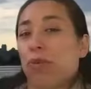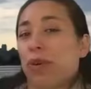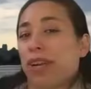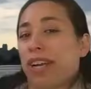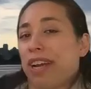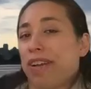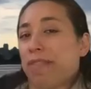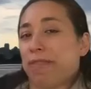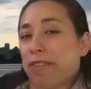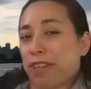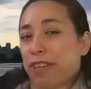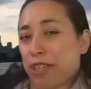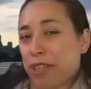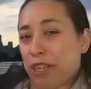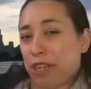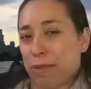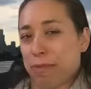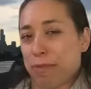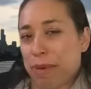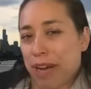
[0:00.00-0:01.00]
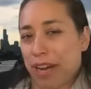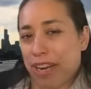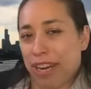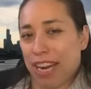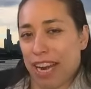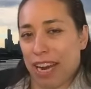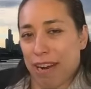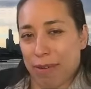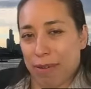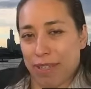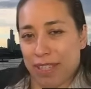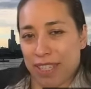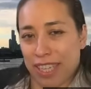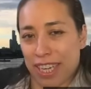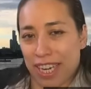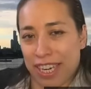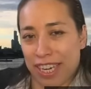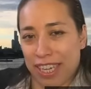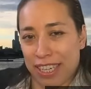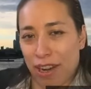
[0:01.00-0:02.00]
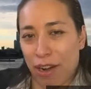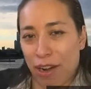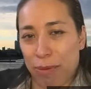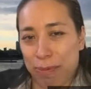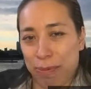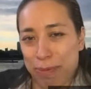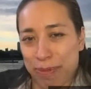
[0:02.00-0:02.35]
when i first heard about it i was like nope